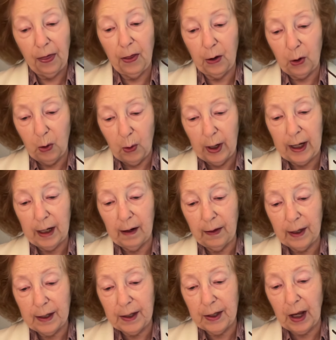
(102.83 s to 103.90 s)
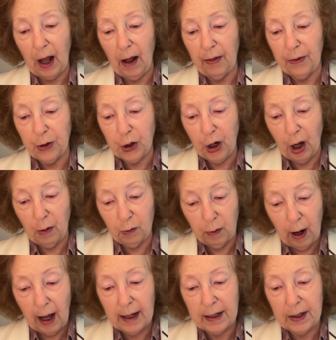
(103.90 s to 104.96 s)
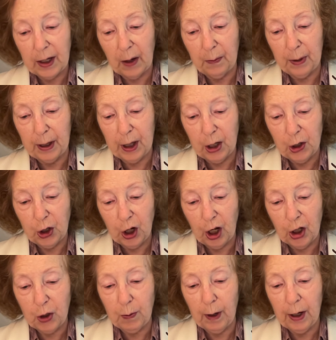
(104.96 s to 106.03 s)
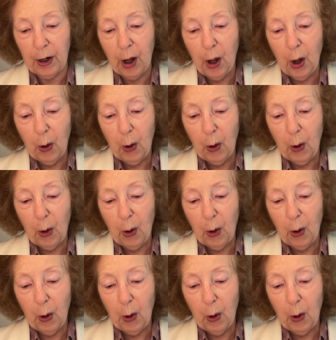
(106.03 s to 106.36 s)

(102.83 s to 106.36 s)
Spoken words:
the queen of the south shall rise up in the judgment